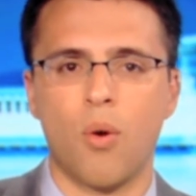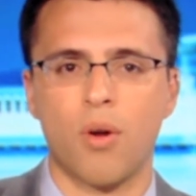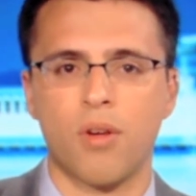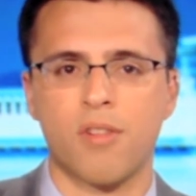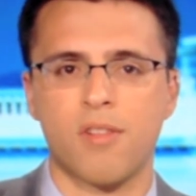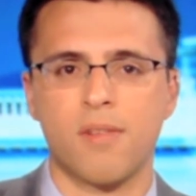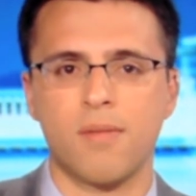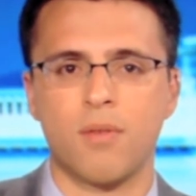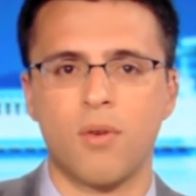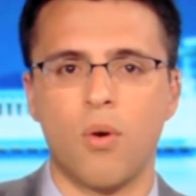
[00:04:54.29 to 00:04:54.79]

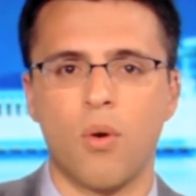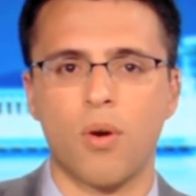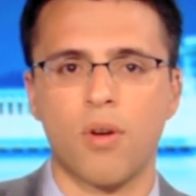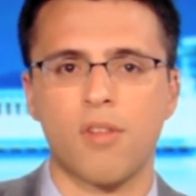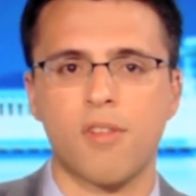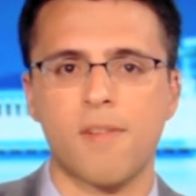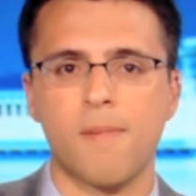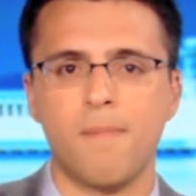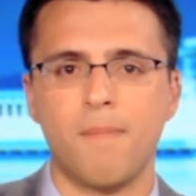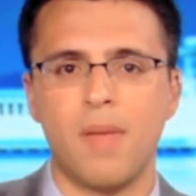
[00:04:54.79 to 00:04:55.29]
Of
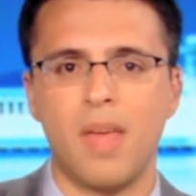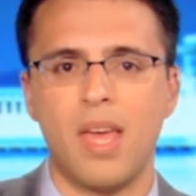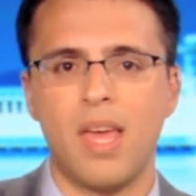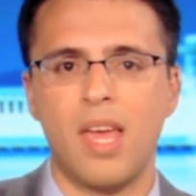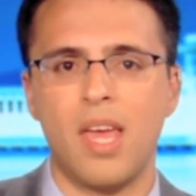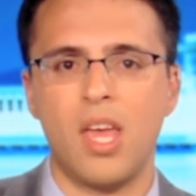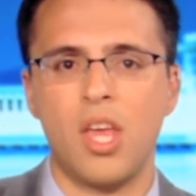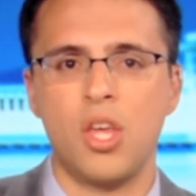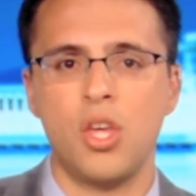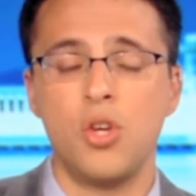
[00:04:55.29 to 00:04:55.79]
course.
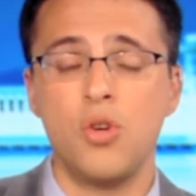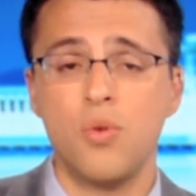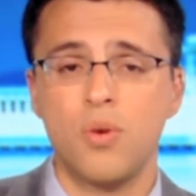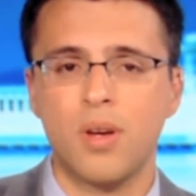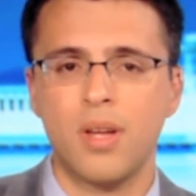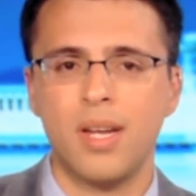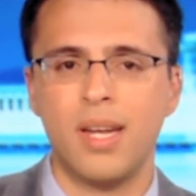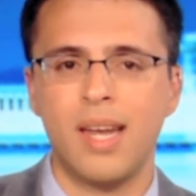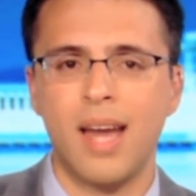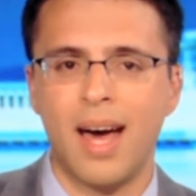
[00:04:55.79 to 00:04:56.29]
You
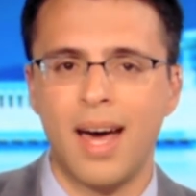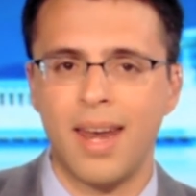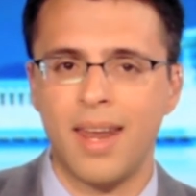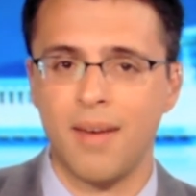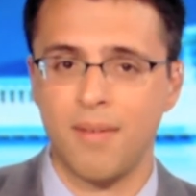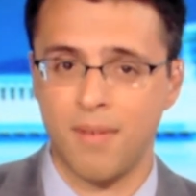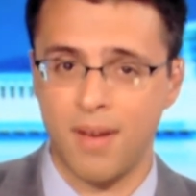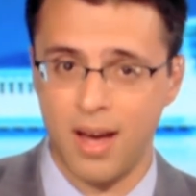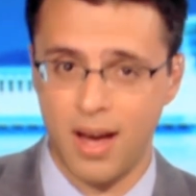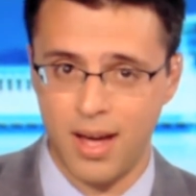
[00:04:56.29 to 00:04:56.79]
could not
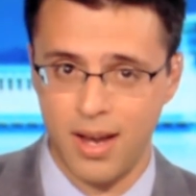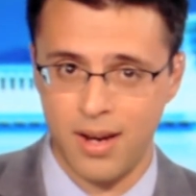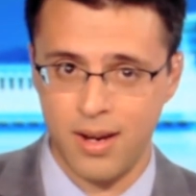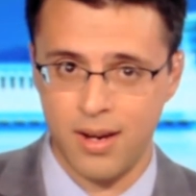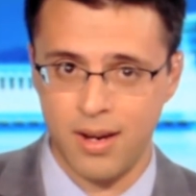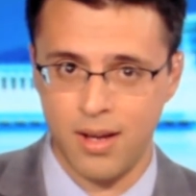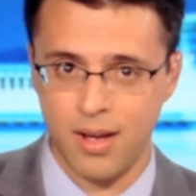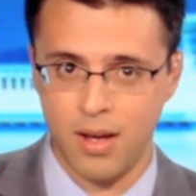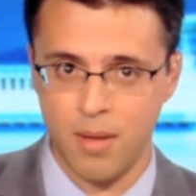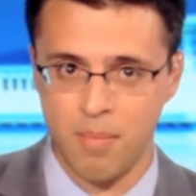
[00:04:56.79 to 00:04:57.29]
have
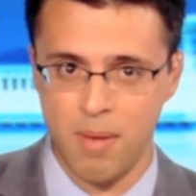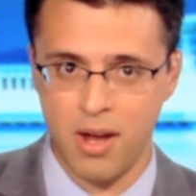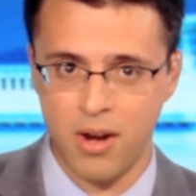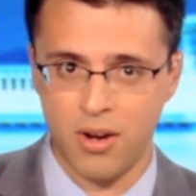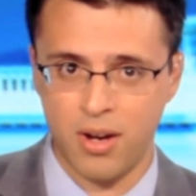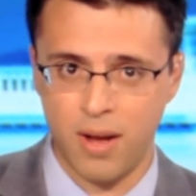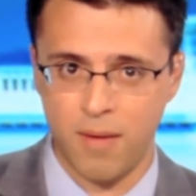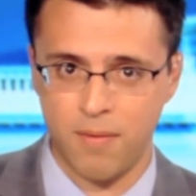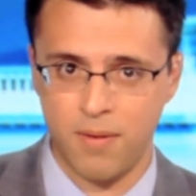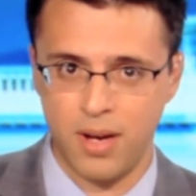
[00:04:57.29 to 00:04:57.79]
gotten a better
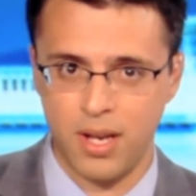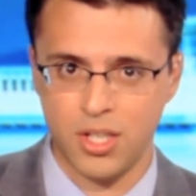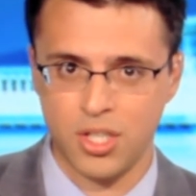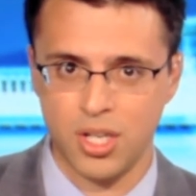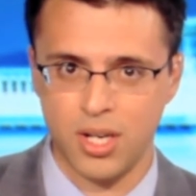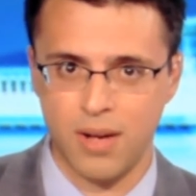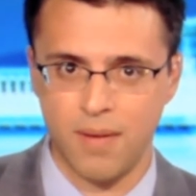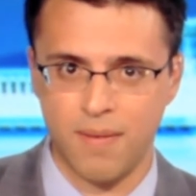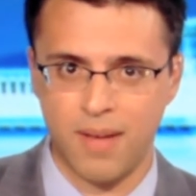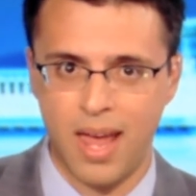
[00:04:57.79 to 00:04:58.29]

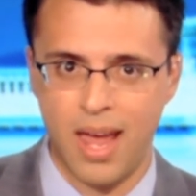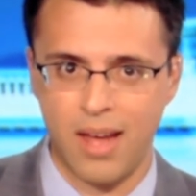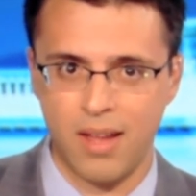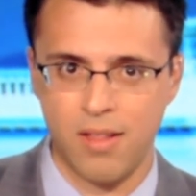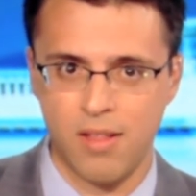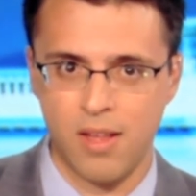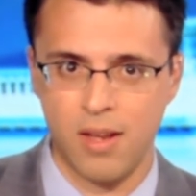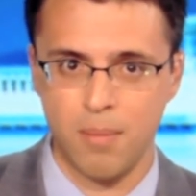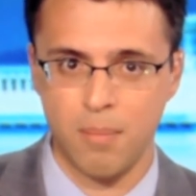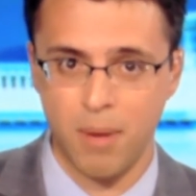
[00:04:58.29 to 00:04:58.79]
definition of
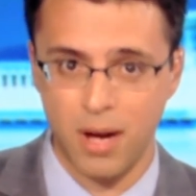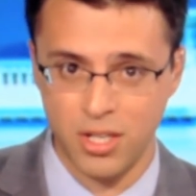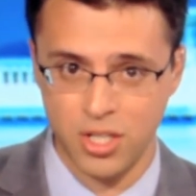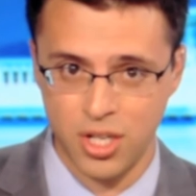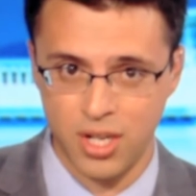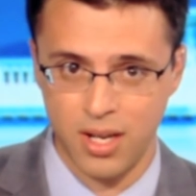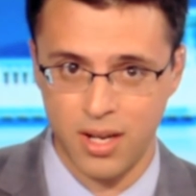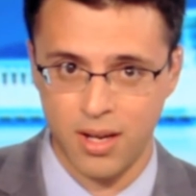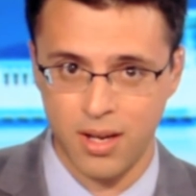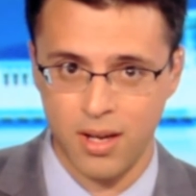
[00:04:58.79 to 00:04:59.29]
Keynesian
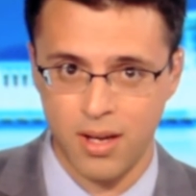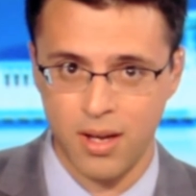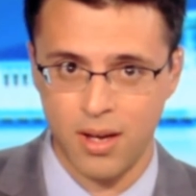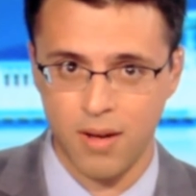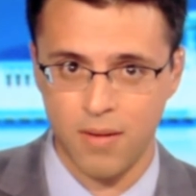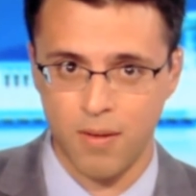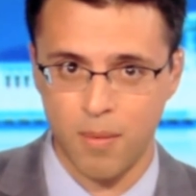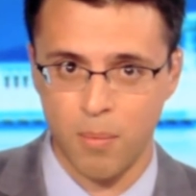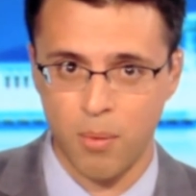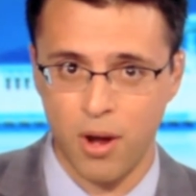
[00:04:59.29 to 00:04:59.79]
budgeting
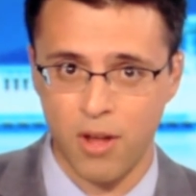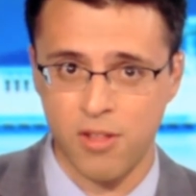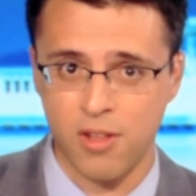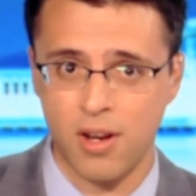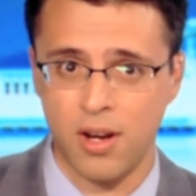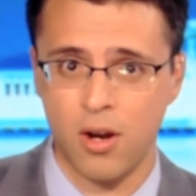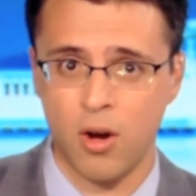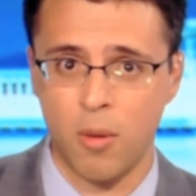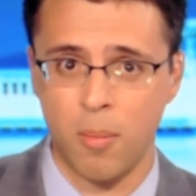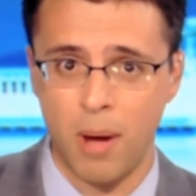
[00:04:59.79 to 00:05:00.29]
from
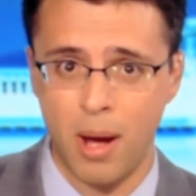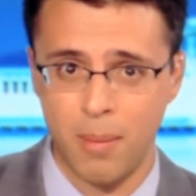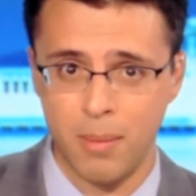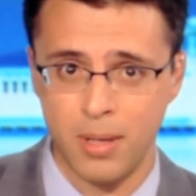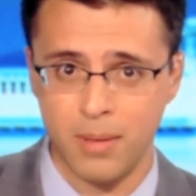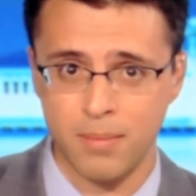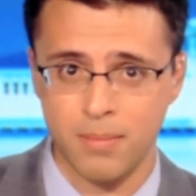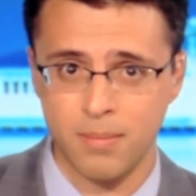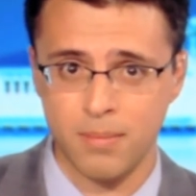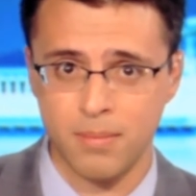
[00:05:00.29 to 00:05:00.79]
President
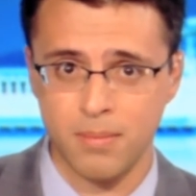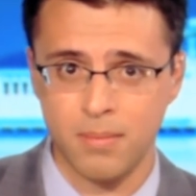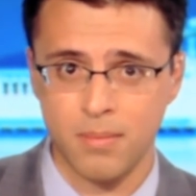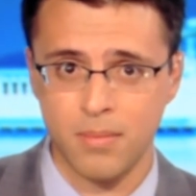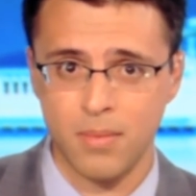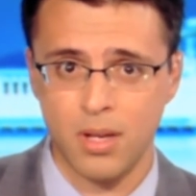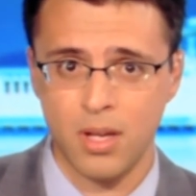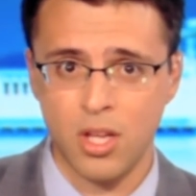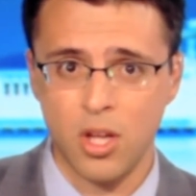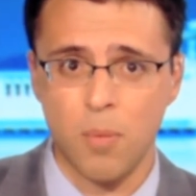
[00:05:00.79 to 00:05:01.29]
Obama.
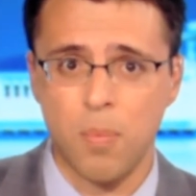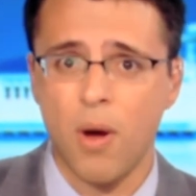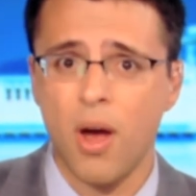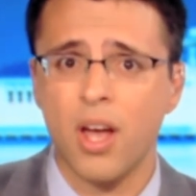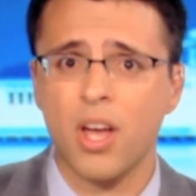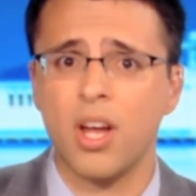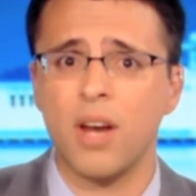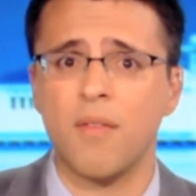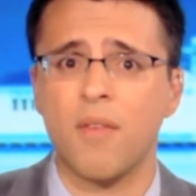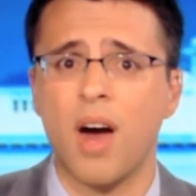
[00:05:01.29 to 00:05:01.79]
You
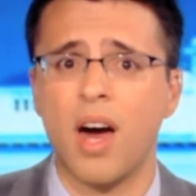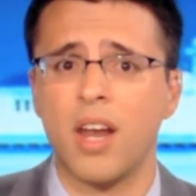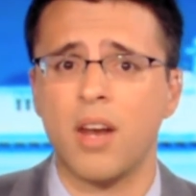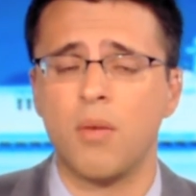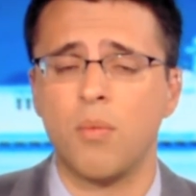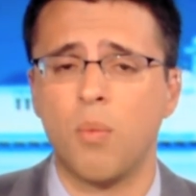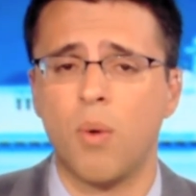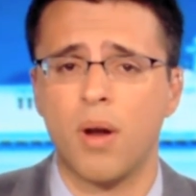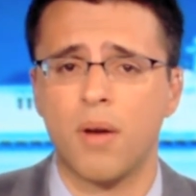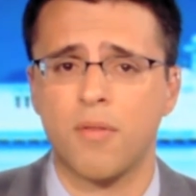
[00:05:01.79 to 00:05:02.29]
probably could have
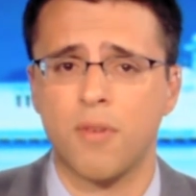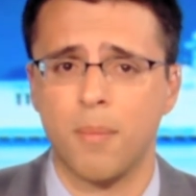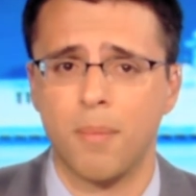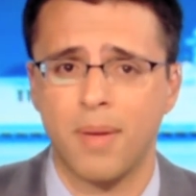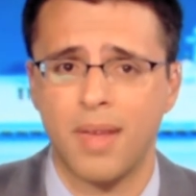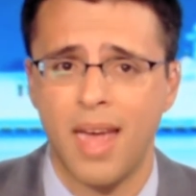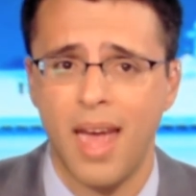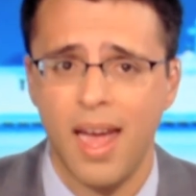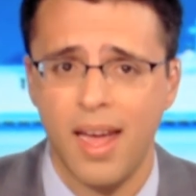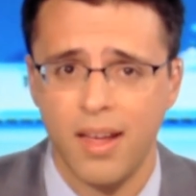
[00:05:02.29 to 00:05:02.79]
gotten one
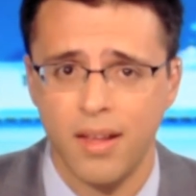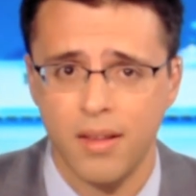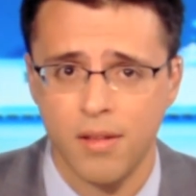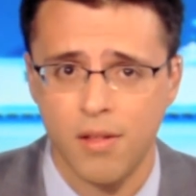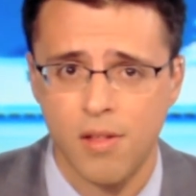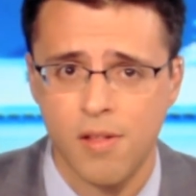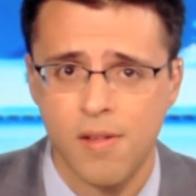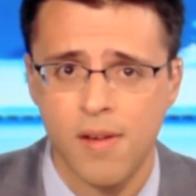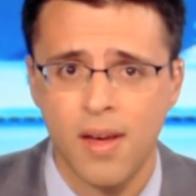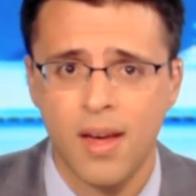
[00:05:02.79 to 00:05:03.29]
from
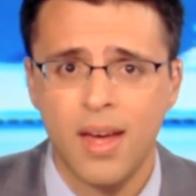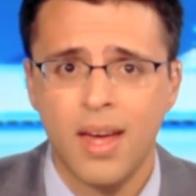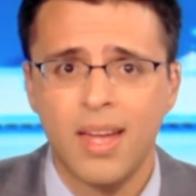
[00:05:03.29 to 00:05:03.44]
Keynes.